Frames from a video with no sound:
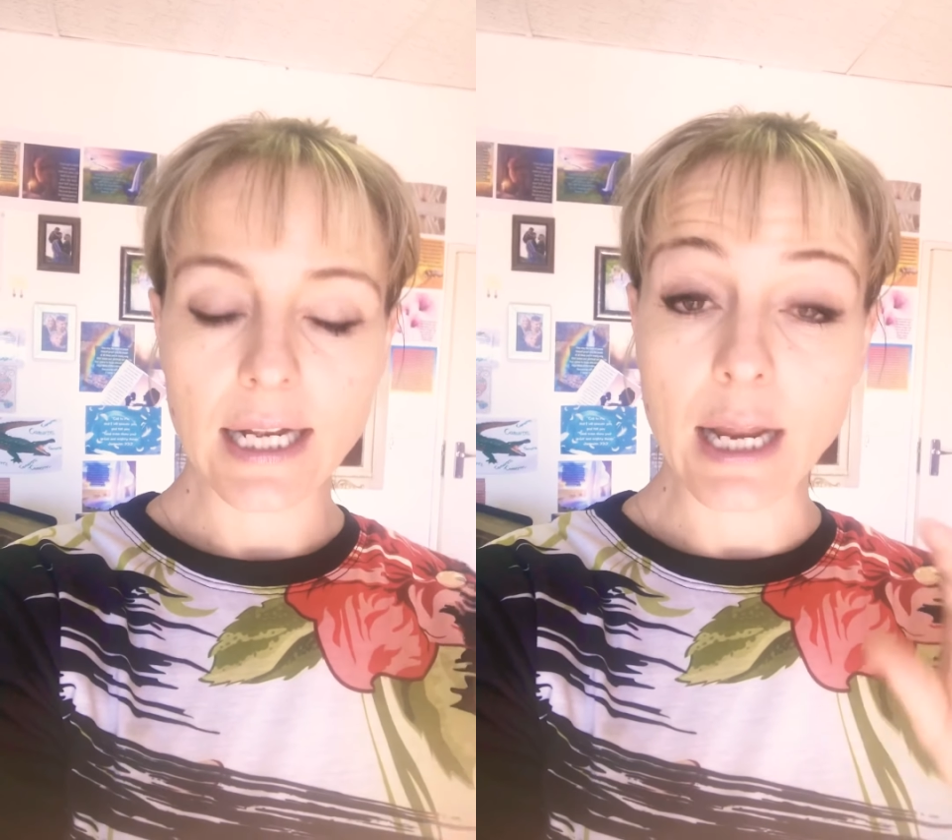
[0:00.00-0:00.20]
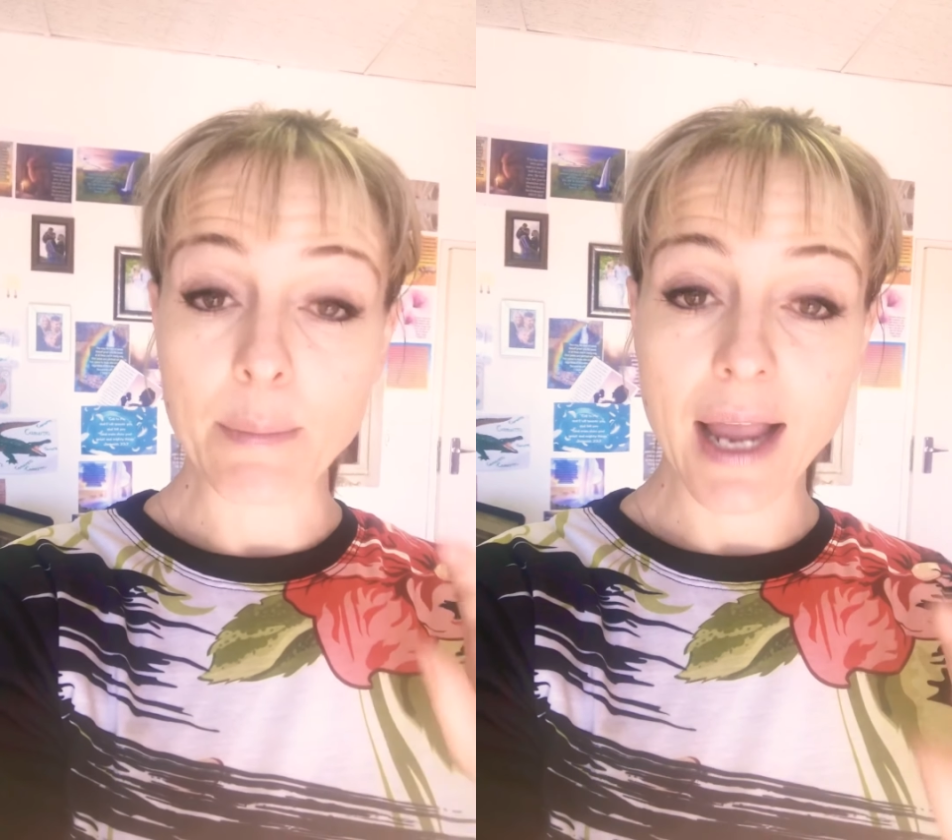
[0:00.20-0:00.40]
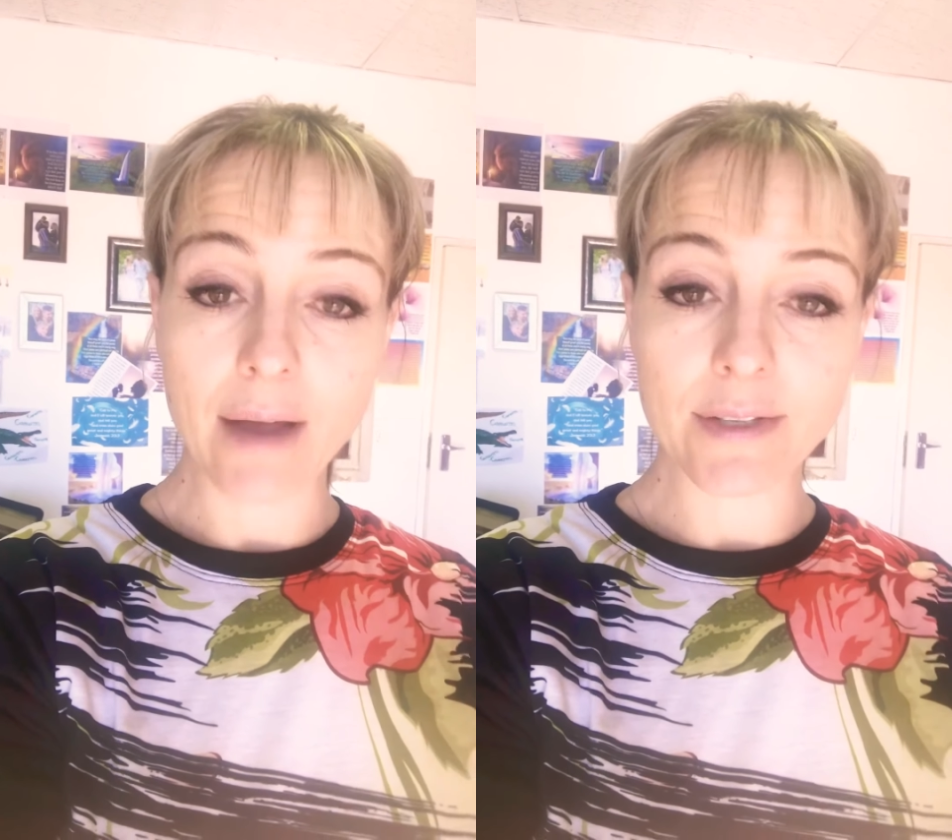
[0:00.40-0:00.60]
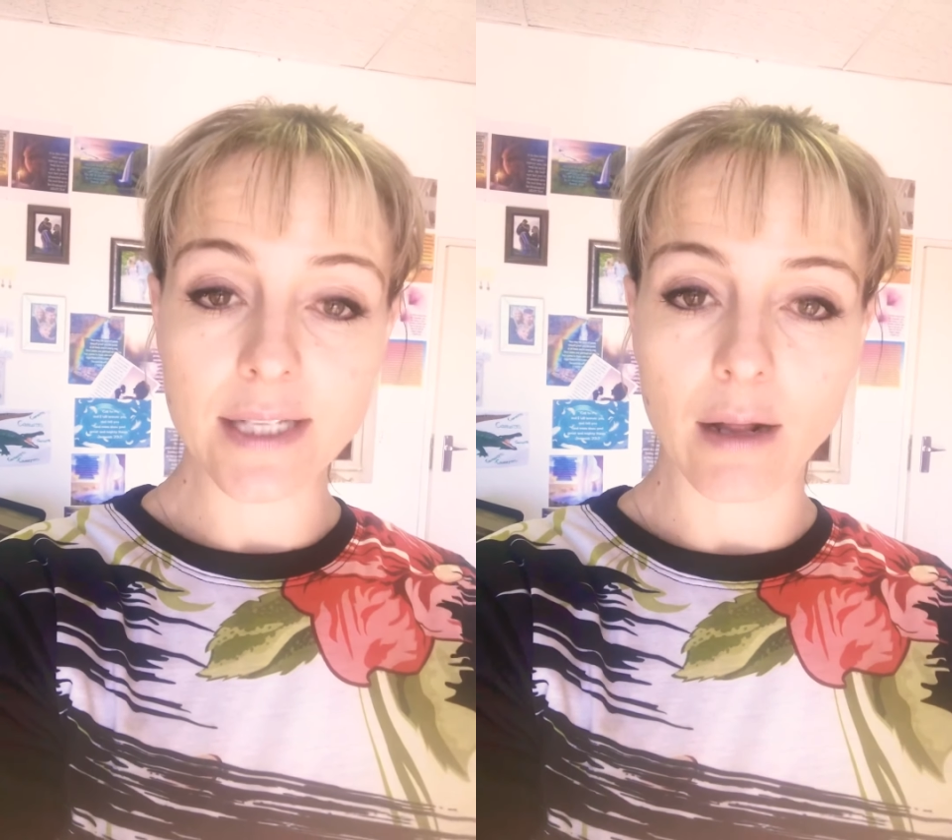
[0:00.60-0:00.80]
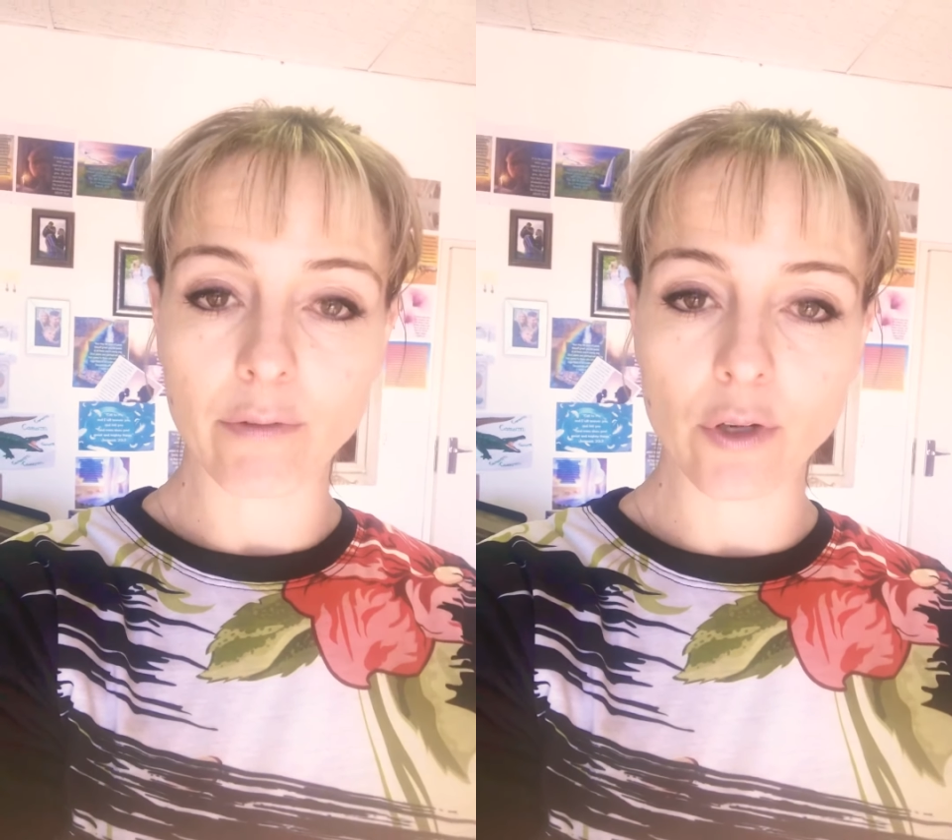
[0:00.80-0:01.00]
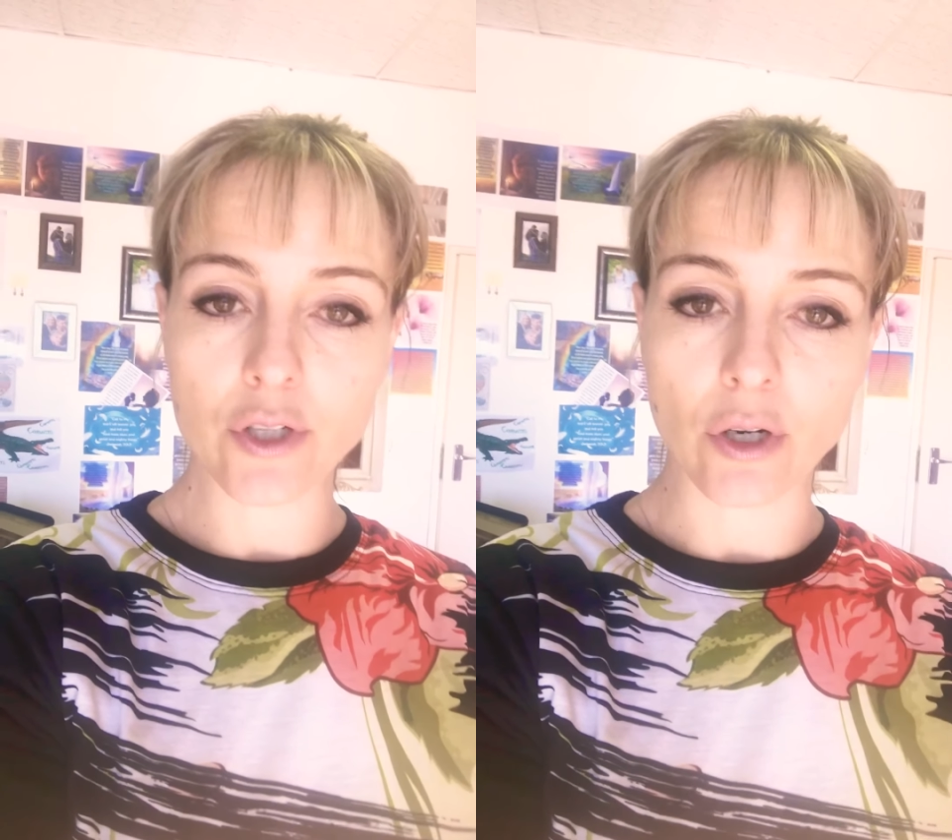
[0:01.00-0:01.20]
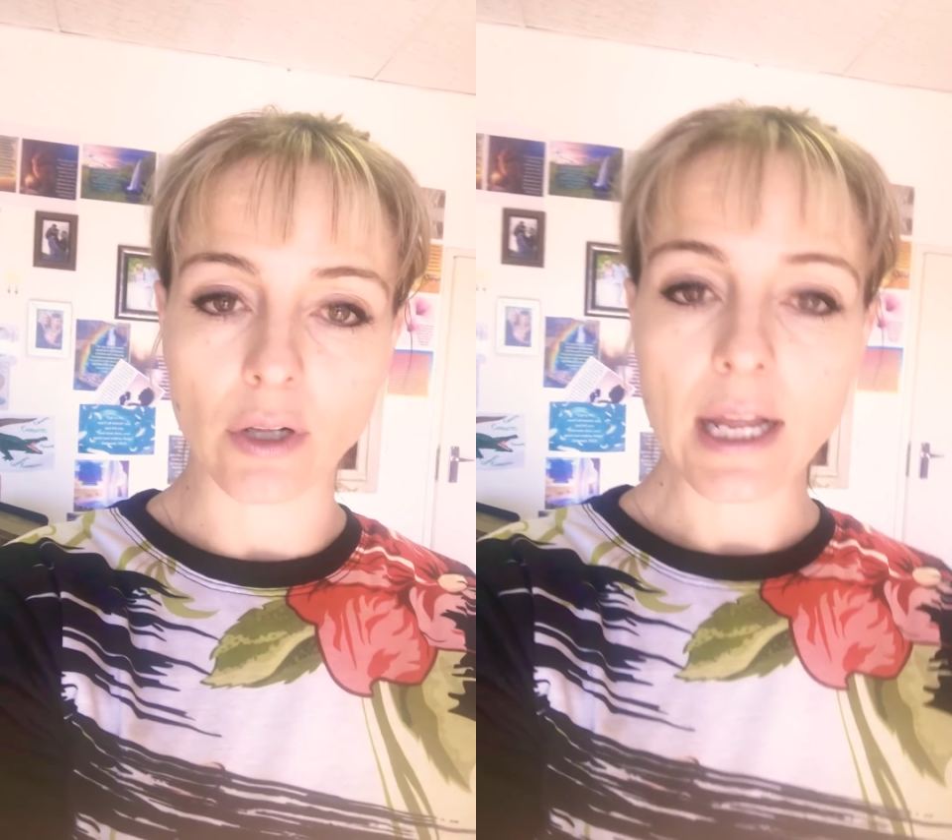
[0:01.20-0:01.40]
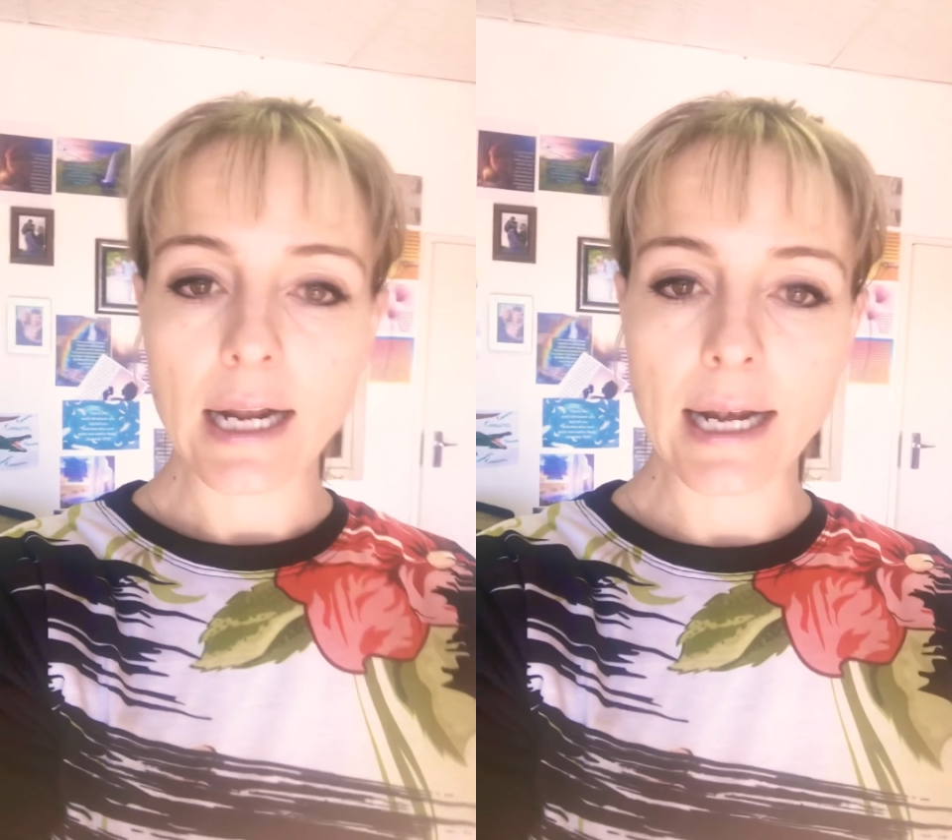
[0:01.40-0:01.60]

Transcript: Let me have self-control.